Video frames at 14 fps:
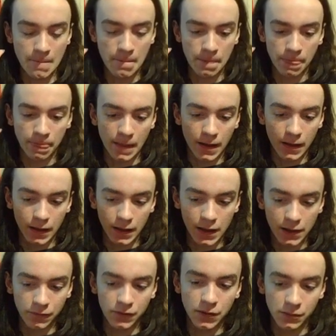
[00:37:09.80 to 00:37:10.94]
if the
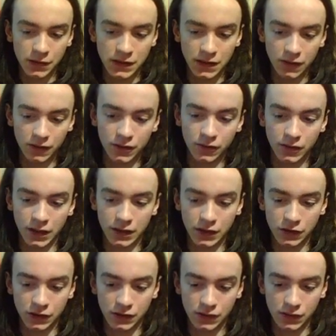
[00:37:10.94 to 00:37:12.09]
material conditions
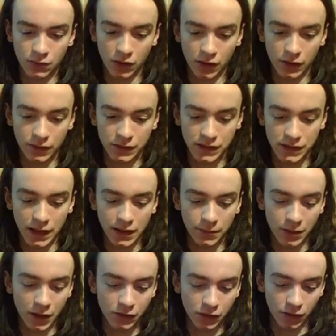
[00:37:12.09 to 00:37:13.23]
were set about
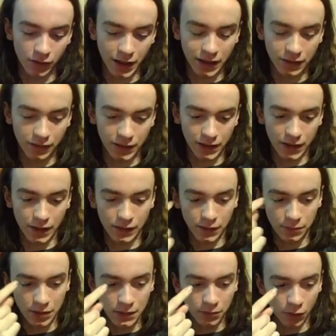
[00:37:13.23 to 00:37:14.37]
correctly and the people
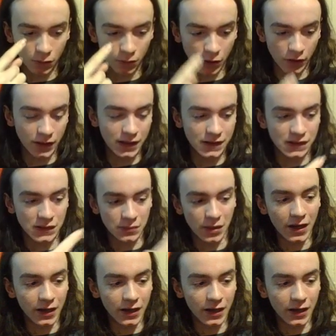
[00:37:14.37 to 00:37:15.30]
were inspired